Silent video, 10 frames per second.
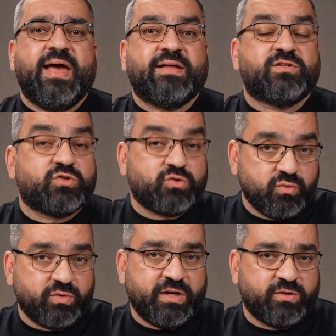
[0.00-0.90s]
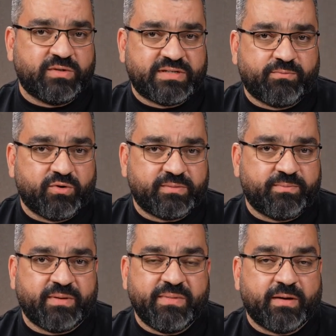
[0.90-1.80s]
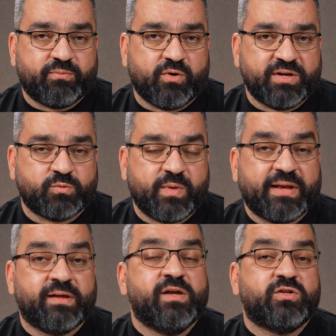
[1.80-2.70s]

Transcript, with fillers: and soon it will support Premiere Pro as well,